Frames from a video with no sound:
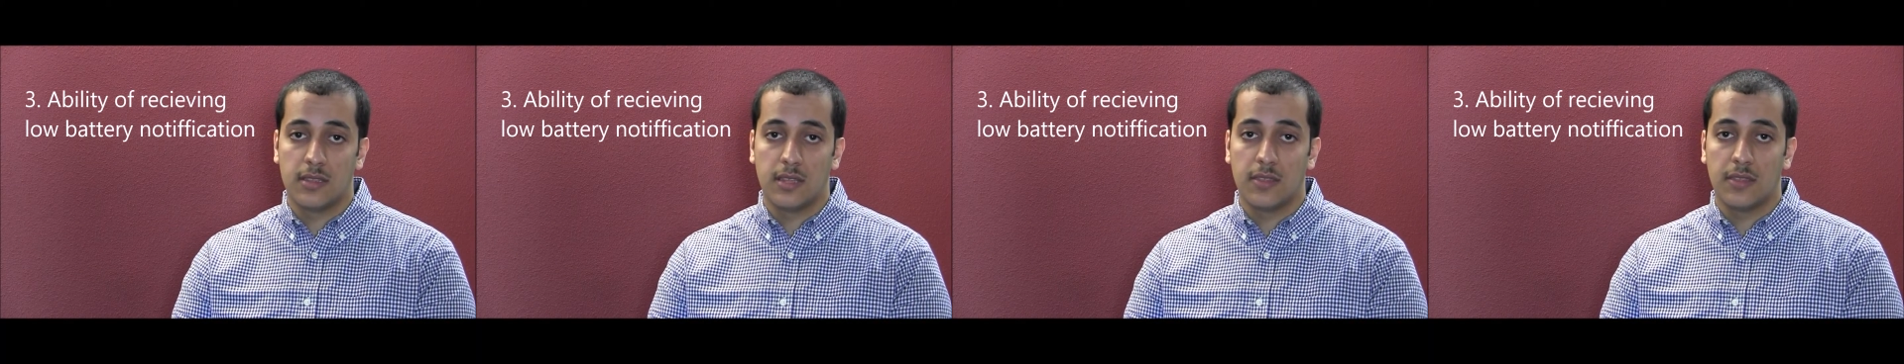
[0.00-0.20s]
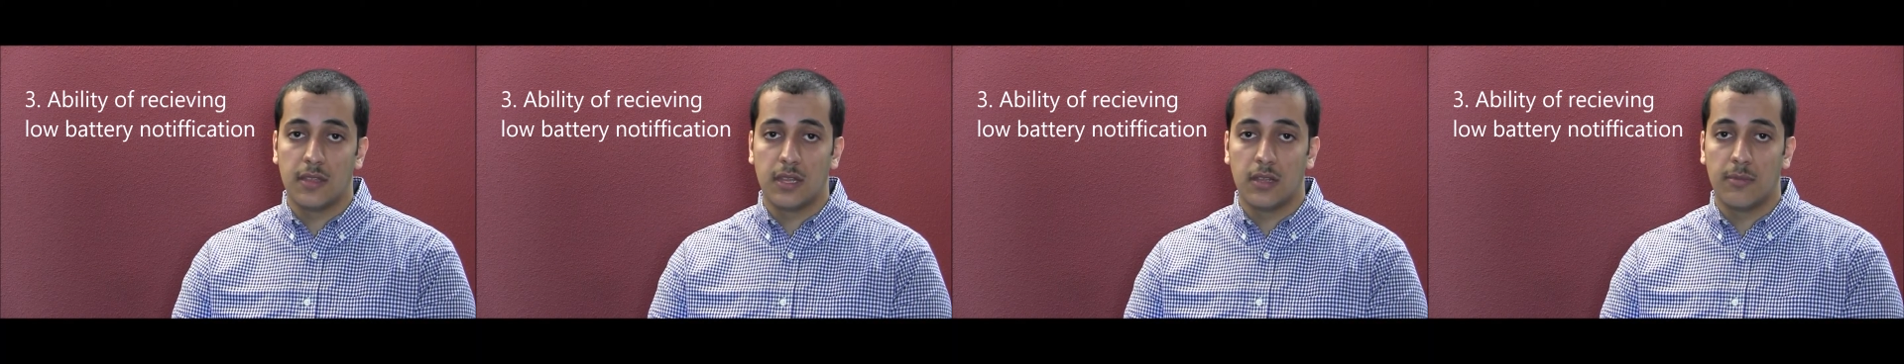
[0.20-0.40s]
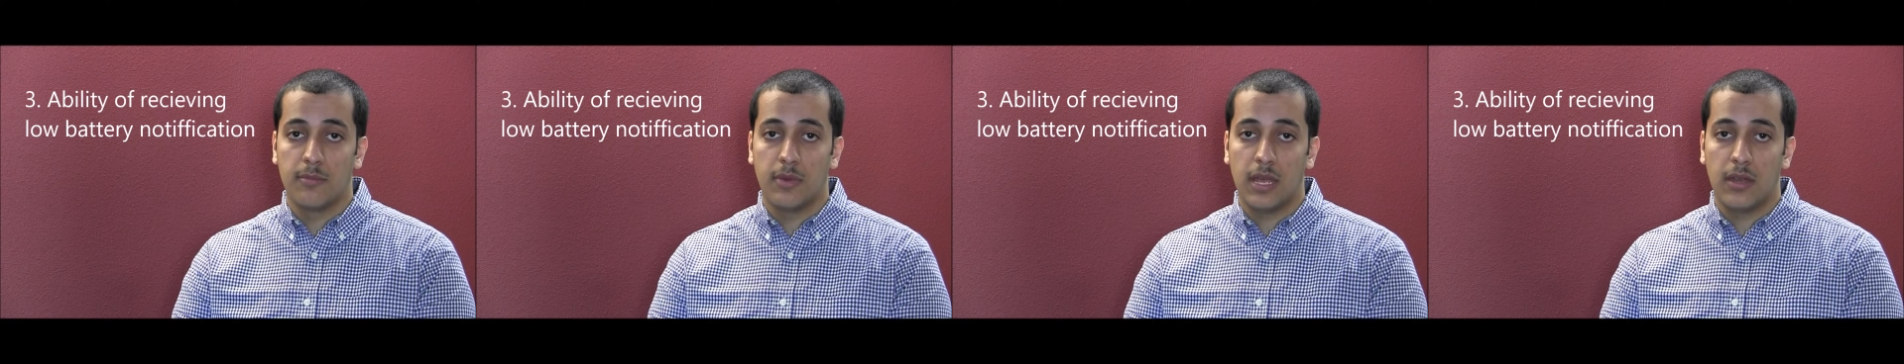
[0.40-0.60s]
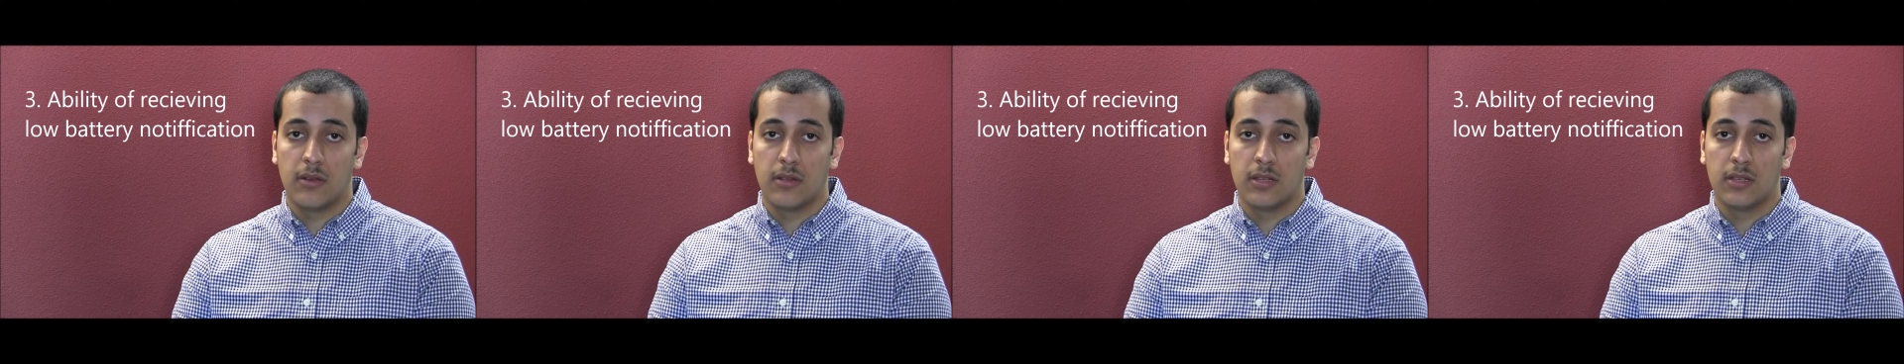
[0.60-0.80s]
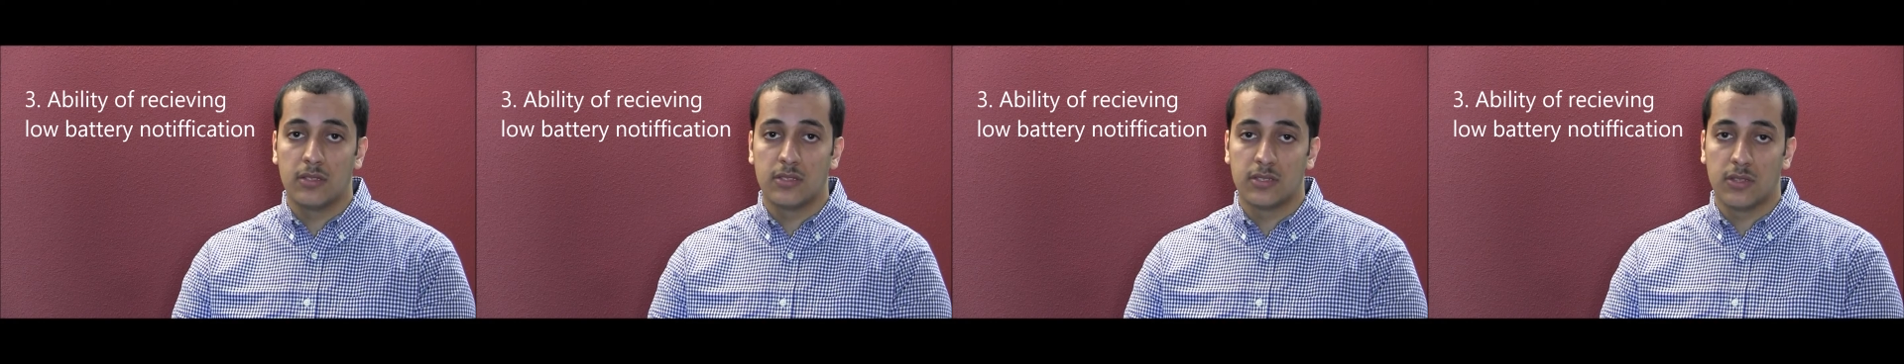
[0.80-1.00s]
that the
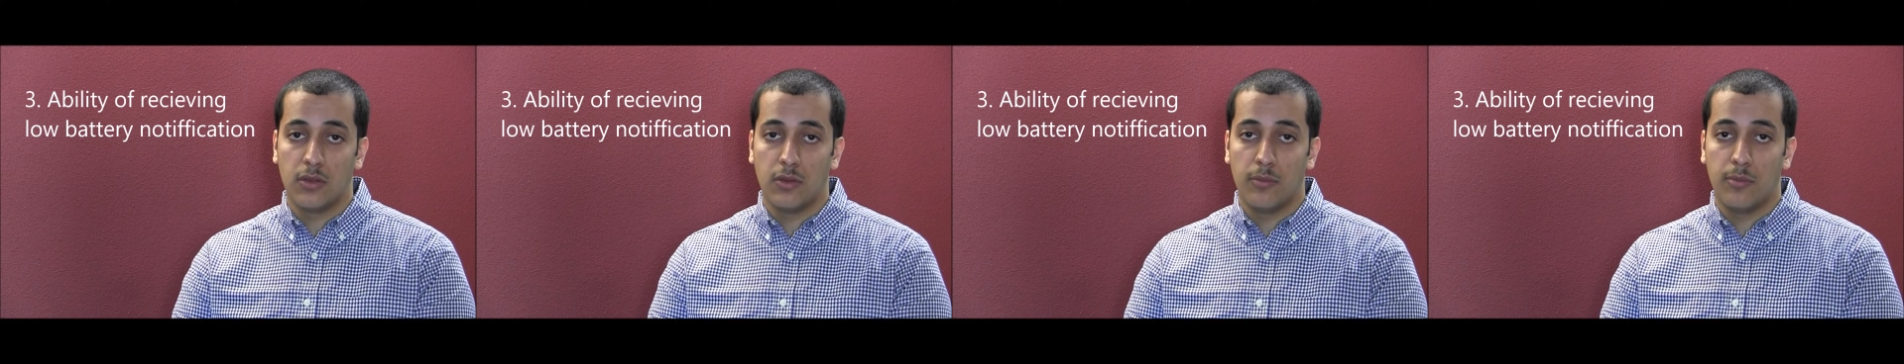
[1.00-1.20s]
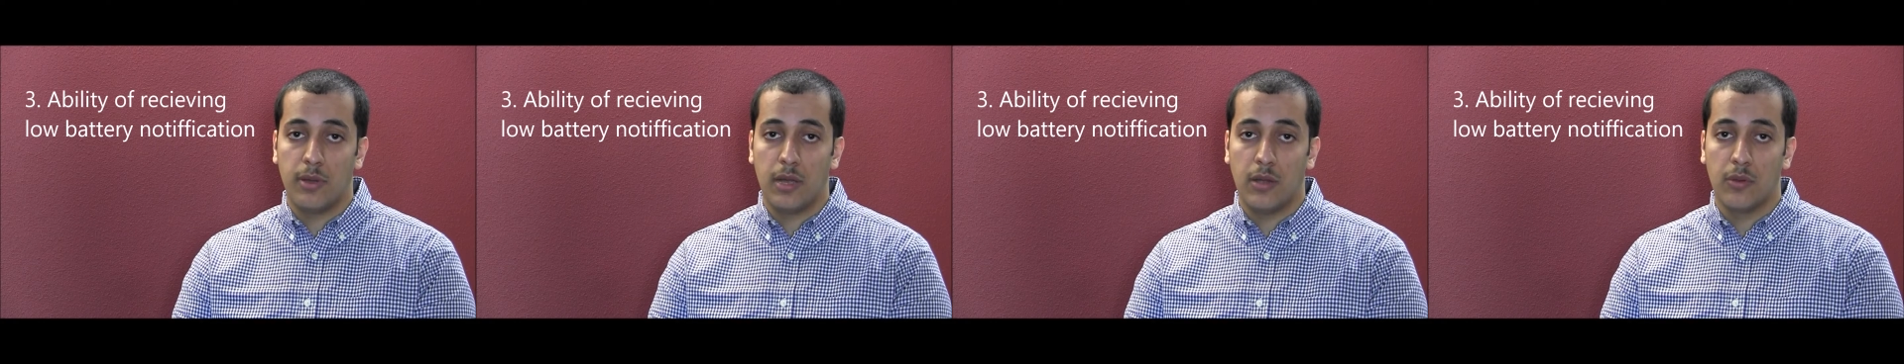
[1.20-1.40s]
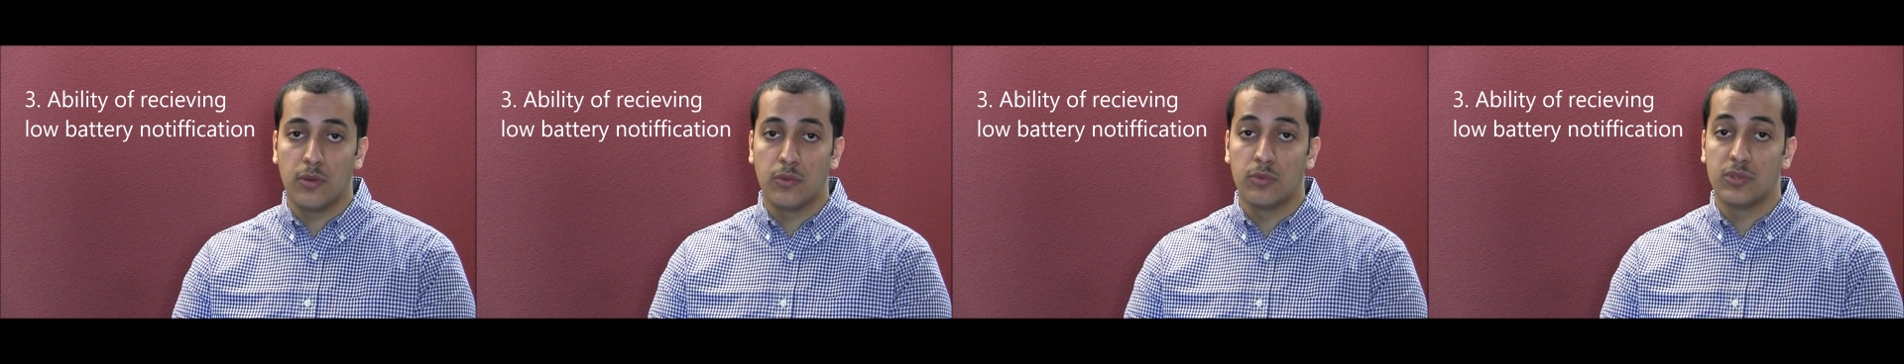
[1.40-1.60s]
battery is low in power,